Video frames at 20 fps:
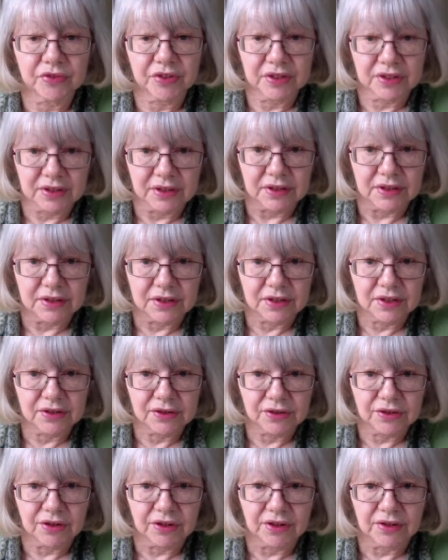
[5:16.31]
facilities
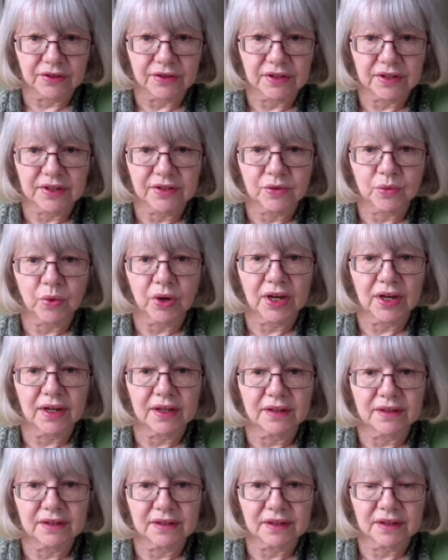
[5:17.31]
grants, as well
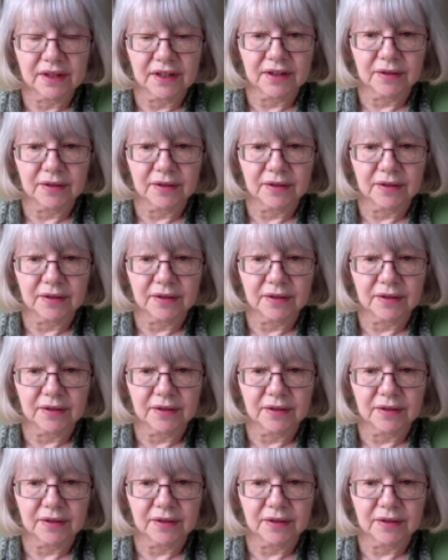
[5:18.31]
as